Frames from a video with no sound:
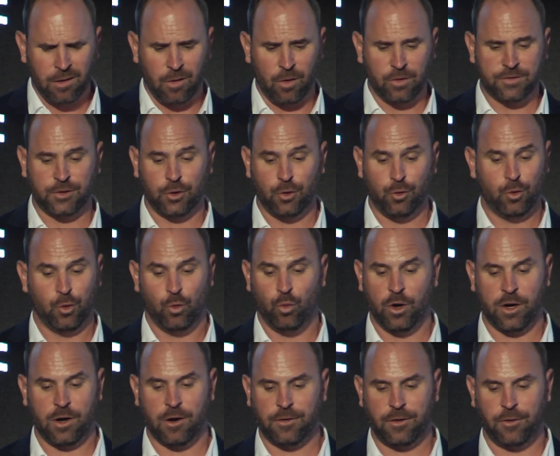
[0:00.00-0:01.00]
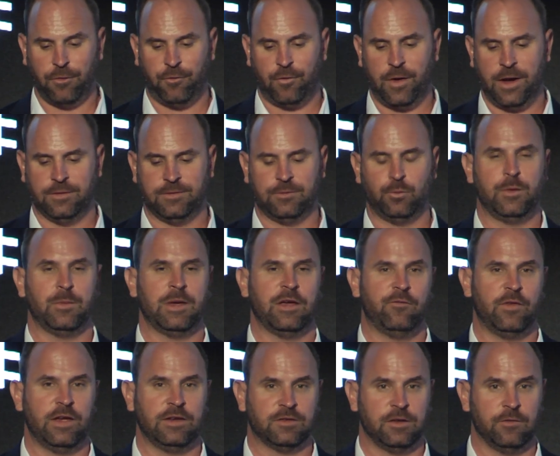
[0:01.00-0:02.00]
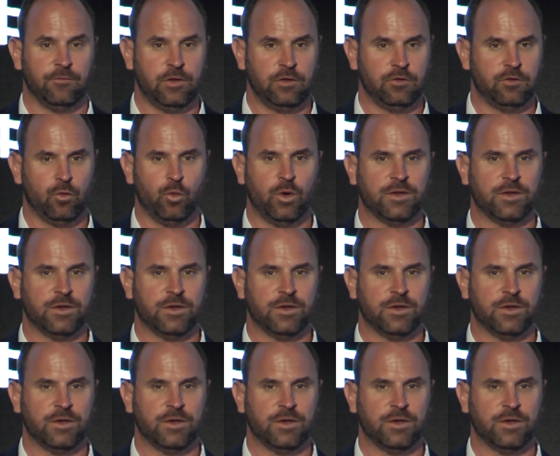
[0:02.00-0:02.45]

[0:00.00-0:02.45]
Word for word: Also, what are the threats we may face in the future?